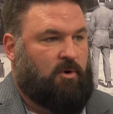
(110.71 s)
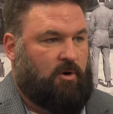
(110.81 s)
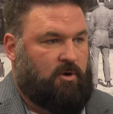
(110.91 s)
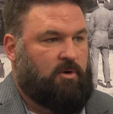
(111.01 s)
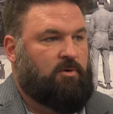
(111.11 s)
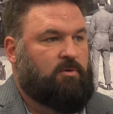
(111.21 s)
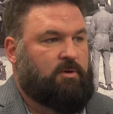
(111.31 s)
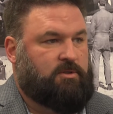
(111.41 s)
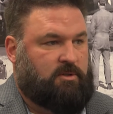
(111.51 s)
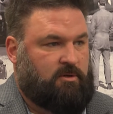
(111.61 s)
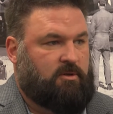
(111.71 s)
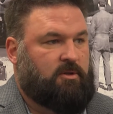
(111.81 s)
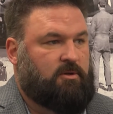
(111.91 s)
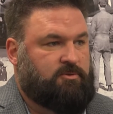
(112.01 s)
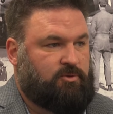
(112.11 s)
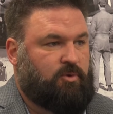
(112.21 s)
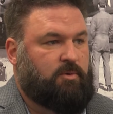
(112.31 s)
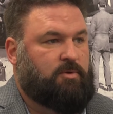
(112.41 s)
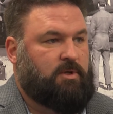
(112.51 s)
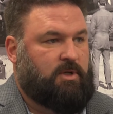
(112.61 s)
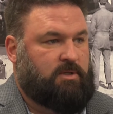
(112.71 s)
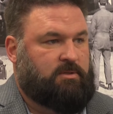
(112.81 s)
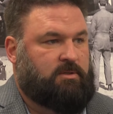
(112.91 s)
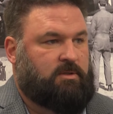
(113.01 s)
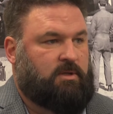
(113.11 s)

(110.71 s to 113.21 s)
our goal is clear to close in 21 days,